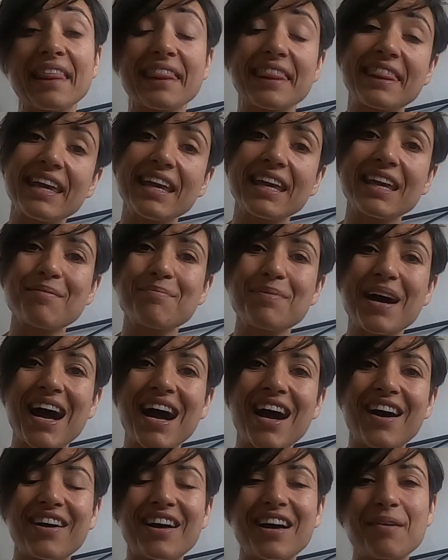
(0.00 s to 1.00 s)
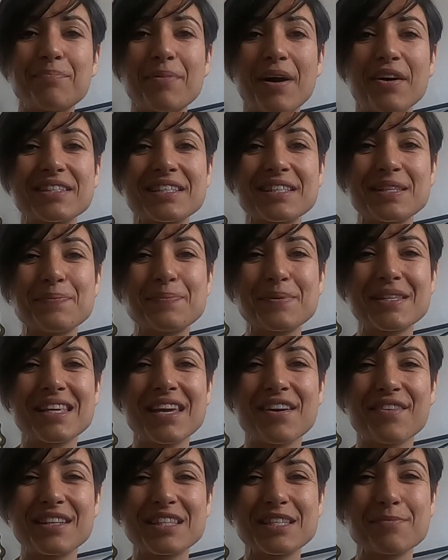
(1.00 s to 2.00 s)
a thing about slippers
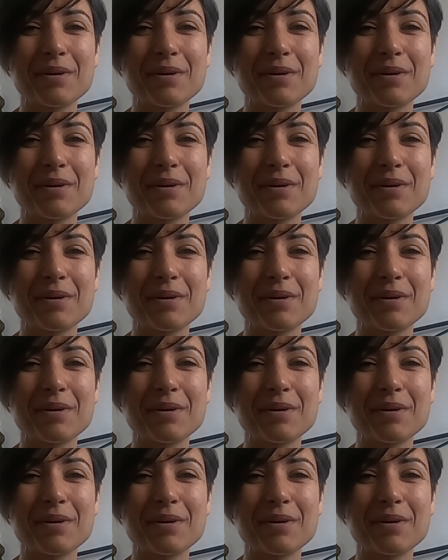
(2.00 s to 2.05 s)
here in